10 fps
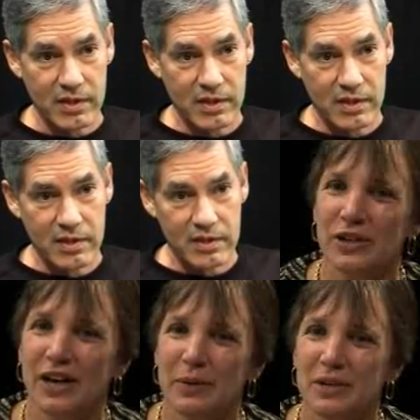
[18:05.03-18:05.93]
I wonder
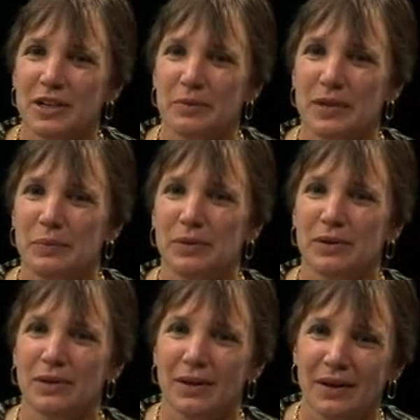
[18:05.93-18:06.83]
how many
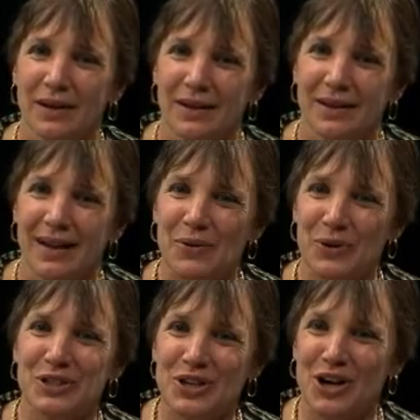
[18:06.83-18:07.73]
people at
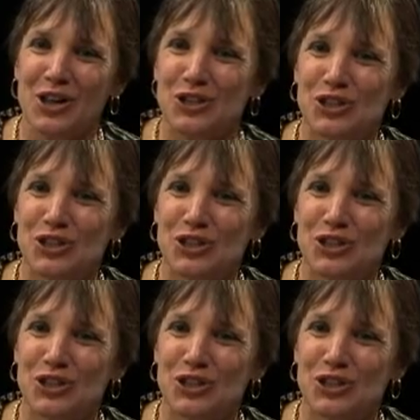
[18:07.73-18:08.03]
Wheaton College